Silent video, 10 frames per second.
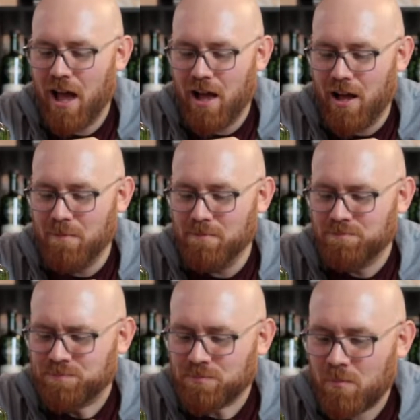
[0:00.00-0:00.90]

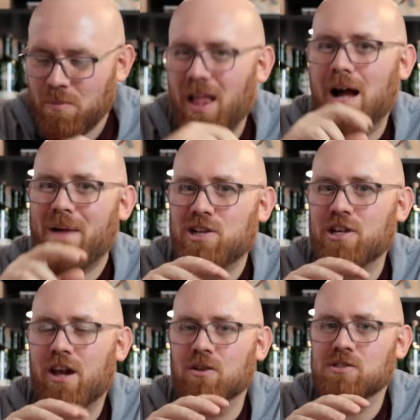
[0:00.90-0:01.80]
I'm
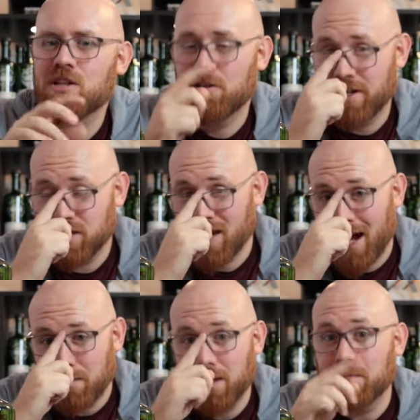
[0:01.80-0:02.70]
actually considering timing